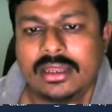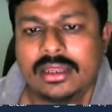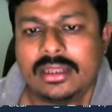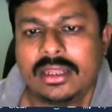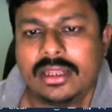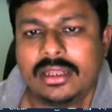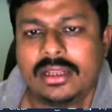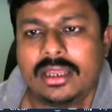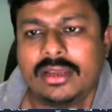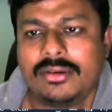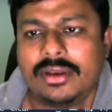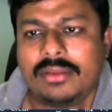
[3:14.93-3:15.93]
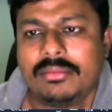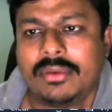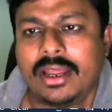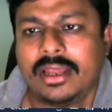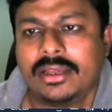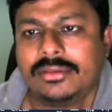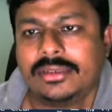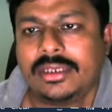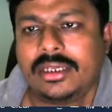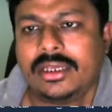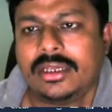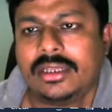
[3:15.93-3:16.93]
Then click on apply. You see
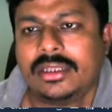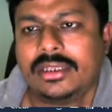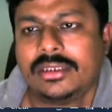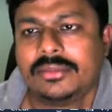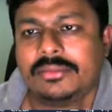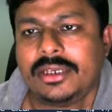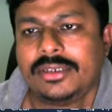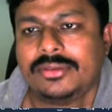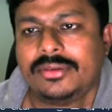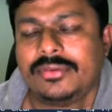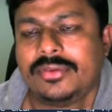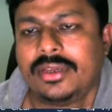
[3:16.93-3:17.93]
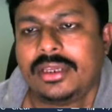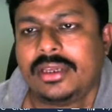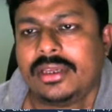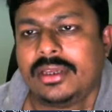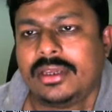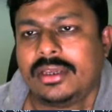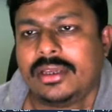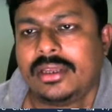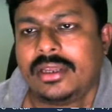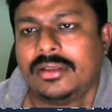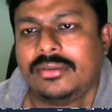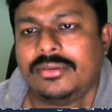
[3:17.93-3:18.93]
the space will be
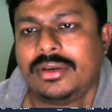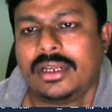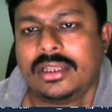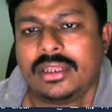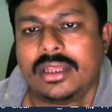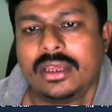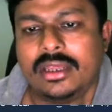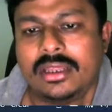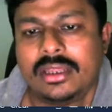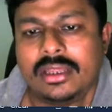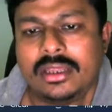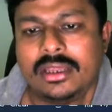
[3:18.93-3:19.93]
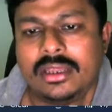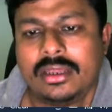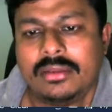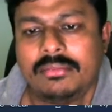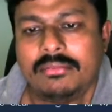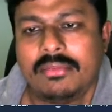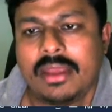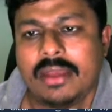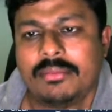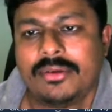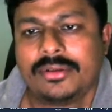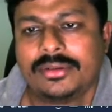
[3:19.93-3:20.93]
included in the map
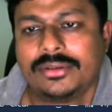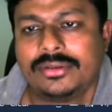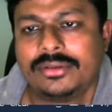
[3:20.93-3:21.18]
also.